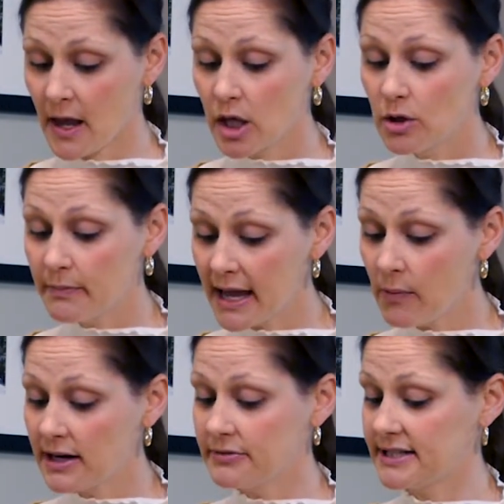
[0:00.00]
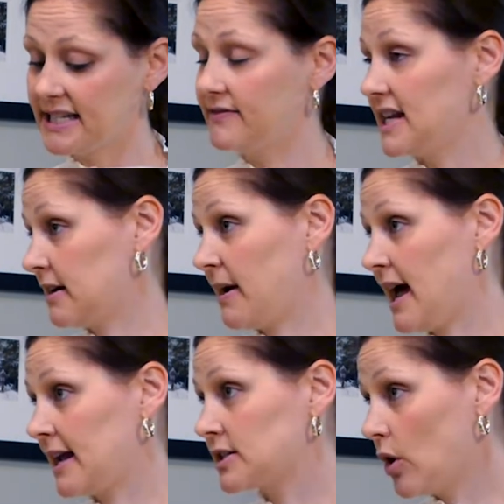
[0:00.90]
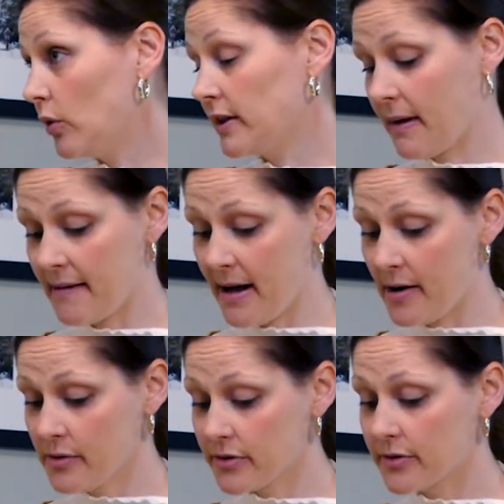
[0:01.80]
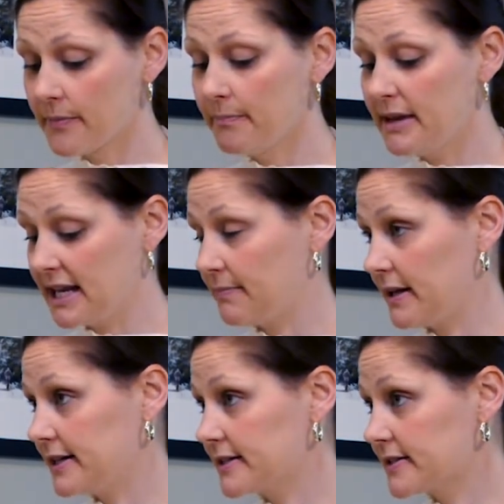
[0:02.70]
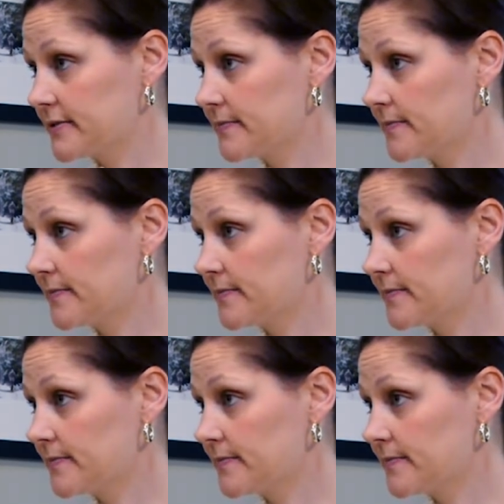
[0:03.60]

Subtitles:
you may want to receive antibiotics only by mouth, meaning pills.